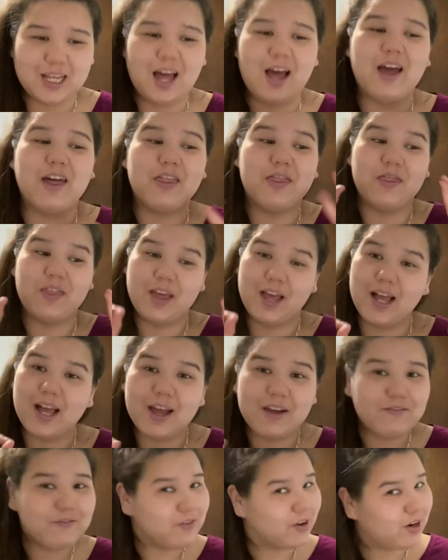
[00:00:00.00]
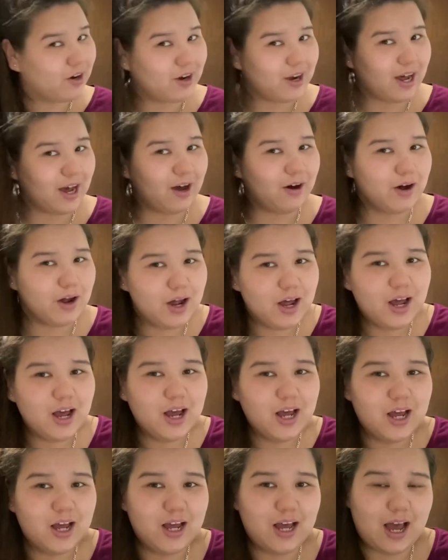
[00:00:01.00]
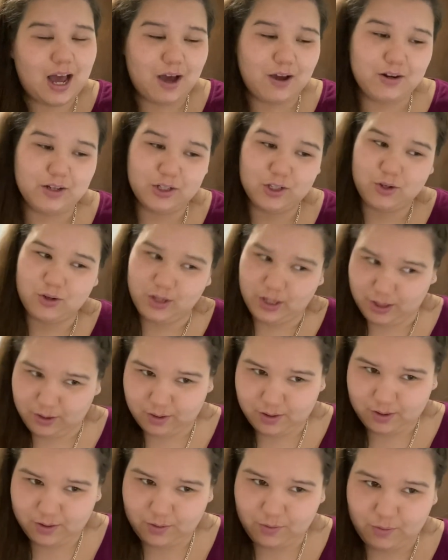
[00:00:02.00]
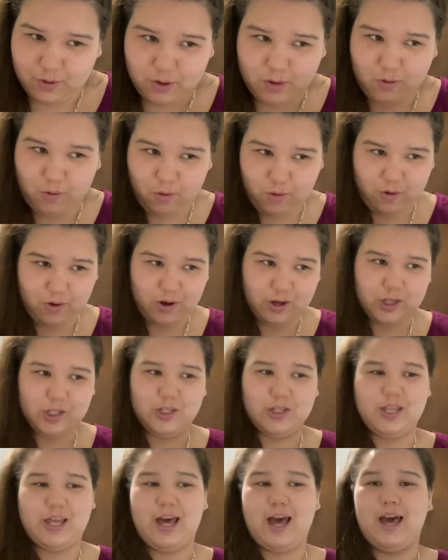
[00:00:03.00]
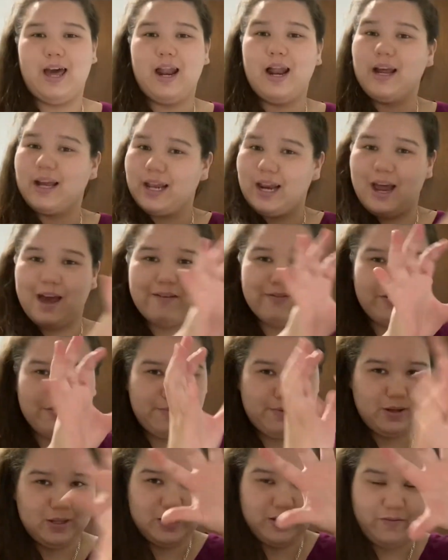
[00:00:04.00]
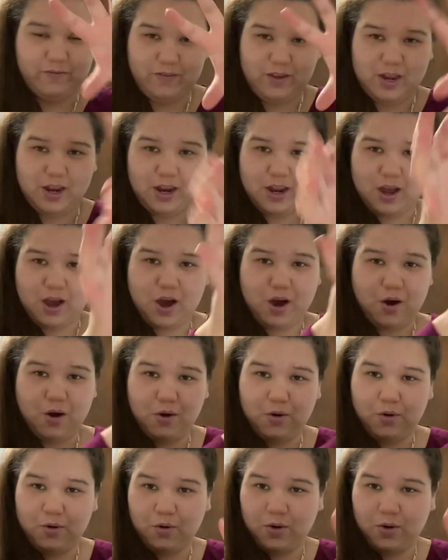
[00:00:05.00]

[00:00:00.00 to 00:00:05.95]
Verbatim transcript: I think I figured out how to screen record so that I can have the music video